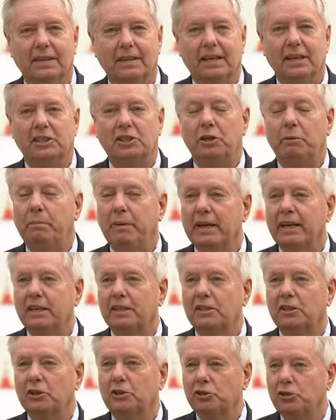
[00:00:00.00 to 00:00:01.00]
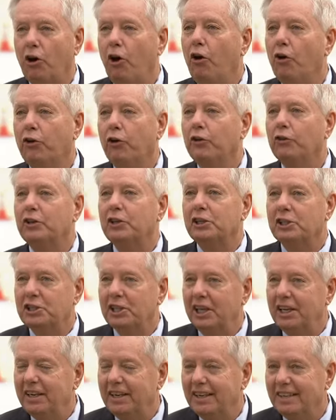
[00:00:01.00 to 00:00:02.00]
is the biggest assault on the
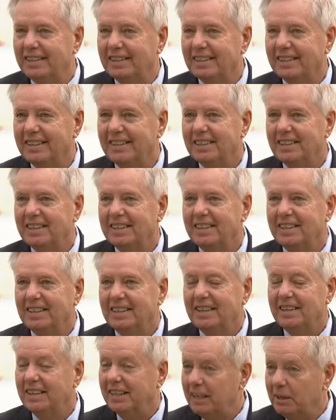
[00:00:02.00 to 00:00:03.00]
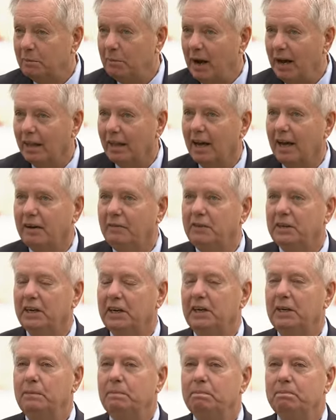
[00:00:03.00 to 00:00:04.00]
Senate in my
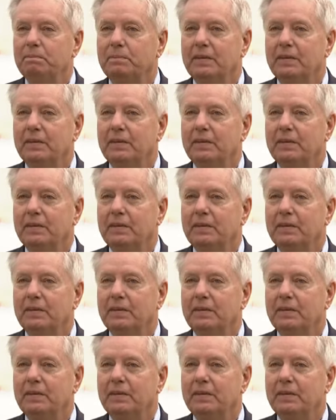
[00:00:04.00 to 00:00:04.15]
lifetime,